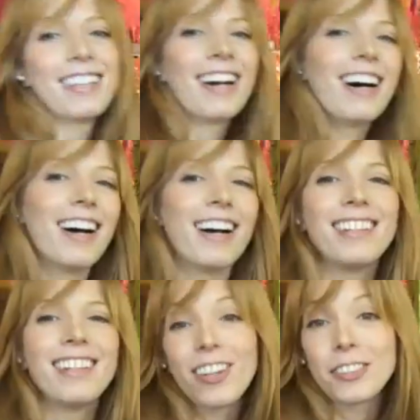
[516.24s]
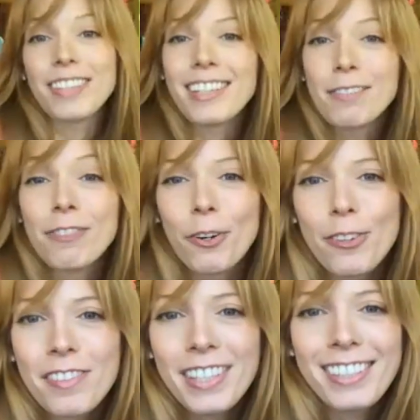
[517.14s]
Also take some
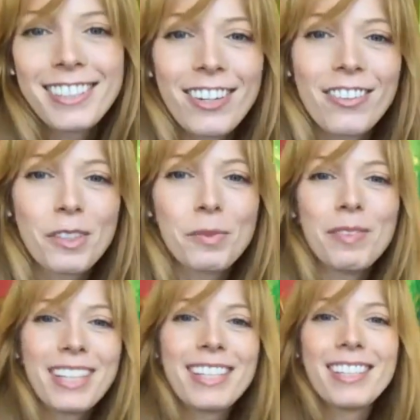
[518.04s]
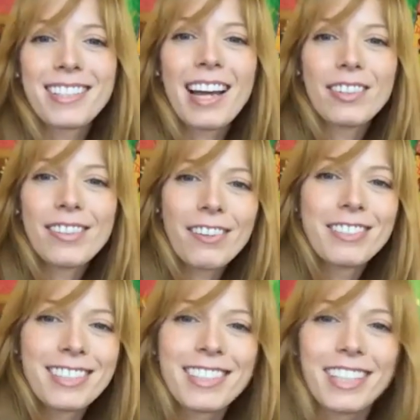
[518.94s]
photos of it and show them to me, because I would love
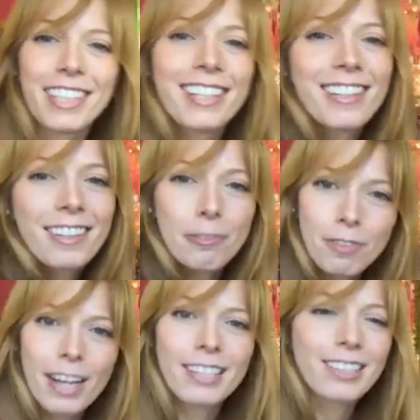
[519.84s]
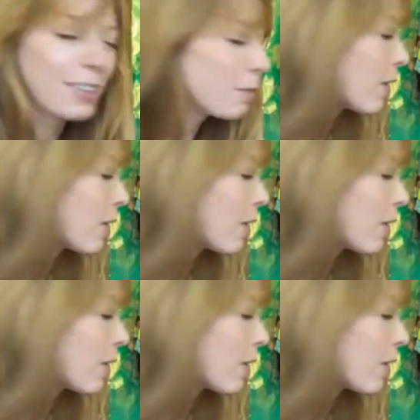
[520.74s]
to see the final